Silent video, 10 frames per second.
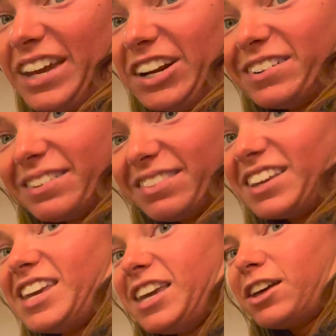here, it's the
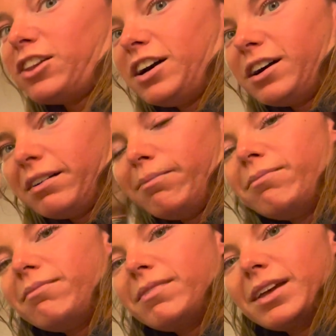key club.
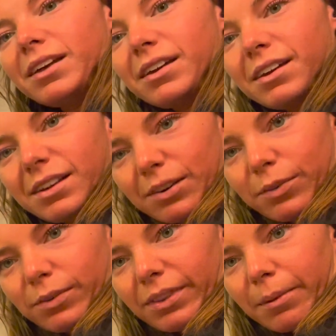
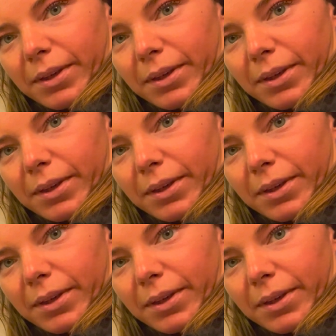They've